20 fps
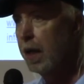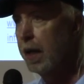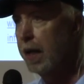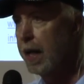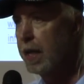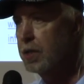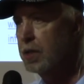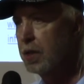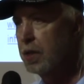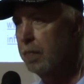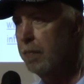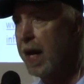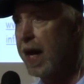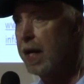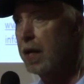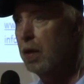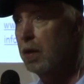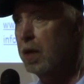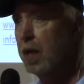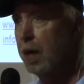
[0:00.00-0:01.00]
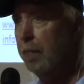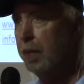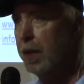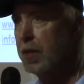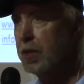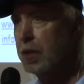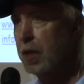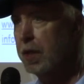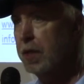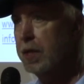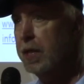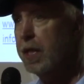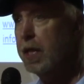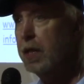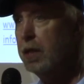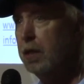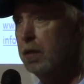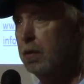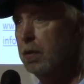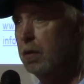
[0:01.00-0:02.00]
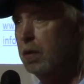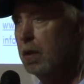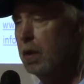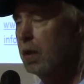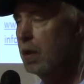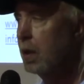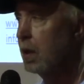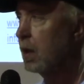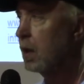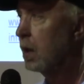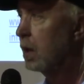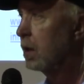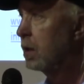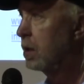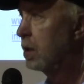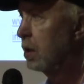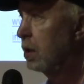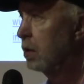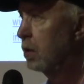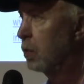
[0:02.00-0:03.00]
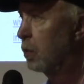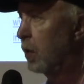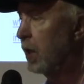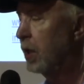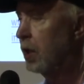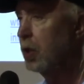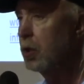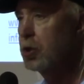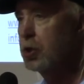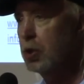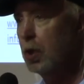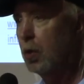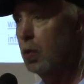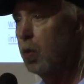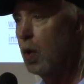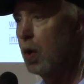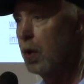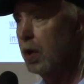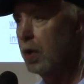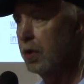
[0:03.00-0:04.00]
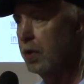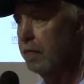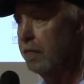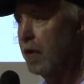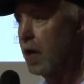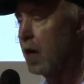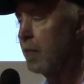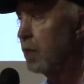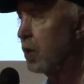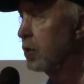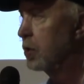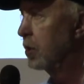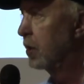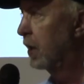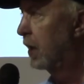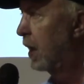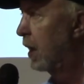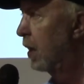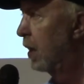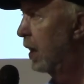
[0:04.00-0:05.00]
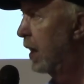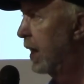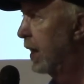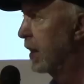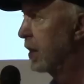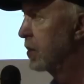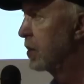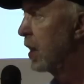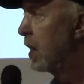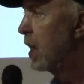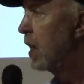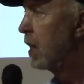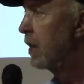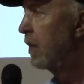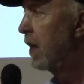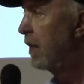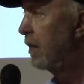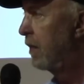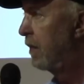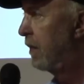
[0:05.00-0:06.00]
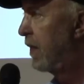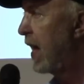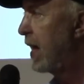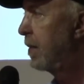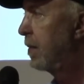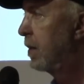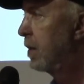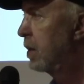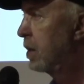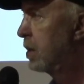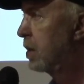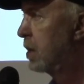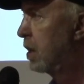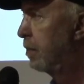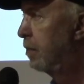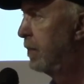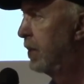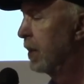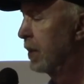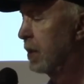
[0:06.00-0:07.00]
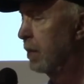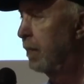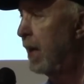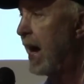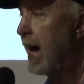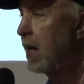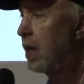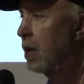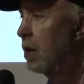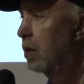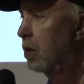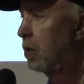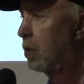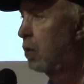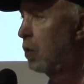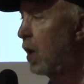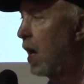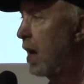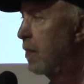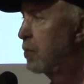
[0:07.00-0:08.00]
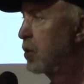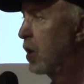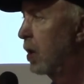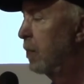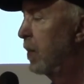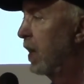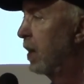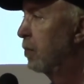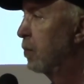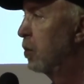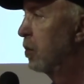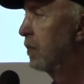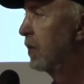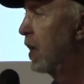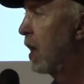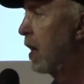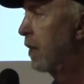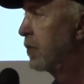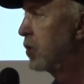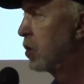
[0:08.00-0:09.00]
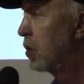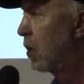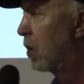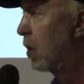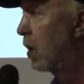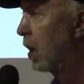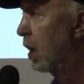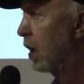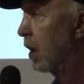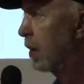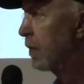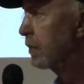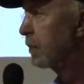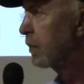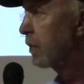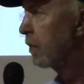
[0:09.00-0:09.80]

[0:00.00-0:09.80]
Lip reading: And as the tobacco companies continue to reduce the quota of the farmers in the Carolinas, the tobacco crops are being moved offshore.